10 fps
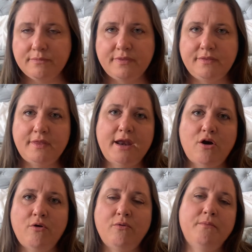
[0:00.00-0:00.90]
they
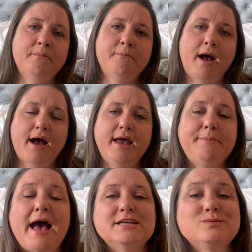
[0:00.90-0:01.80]
know my
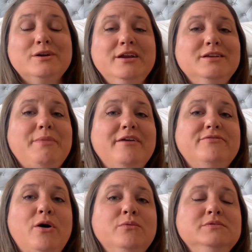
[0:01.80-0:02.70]
password into my
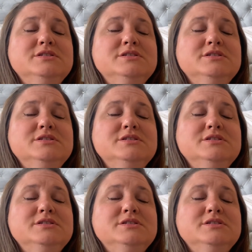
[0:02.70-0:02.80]
phone.